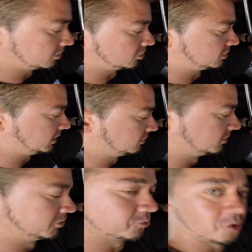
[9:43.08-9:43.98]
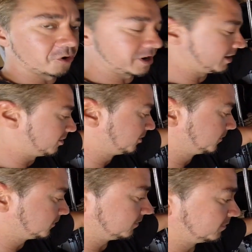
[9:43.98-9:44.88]
that just sit in the drawer now.
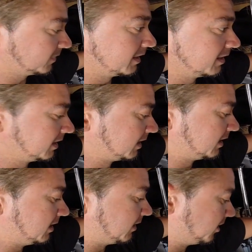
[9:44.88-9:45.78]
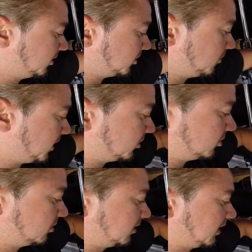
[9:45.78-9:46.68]
They don't do
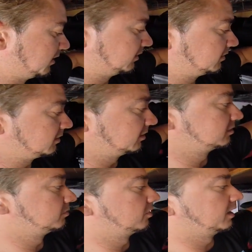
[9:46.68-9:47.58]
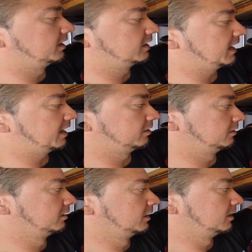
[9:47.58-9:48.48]
much, as does my
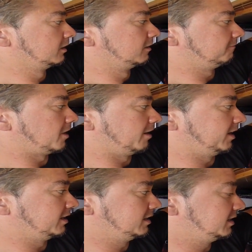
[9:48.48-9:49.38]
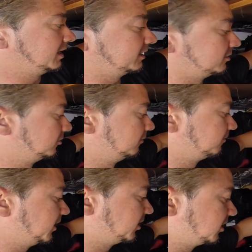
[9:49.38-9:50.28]
Canon 580 EX2
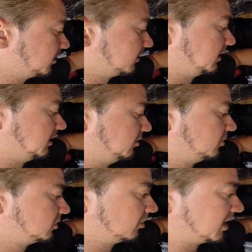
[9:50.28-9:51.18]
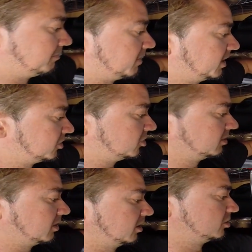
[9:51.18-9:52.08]
flash. That doesn't get used all that much.
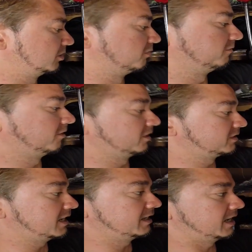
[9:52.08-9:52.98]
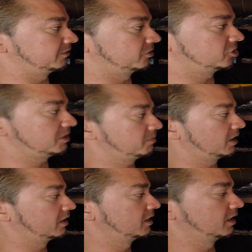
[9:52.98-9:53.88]
I usually prefer to take out the cheaper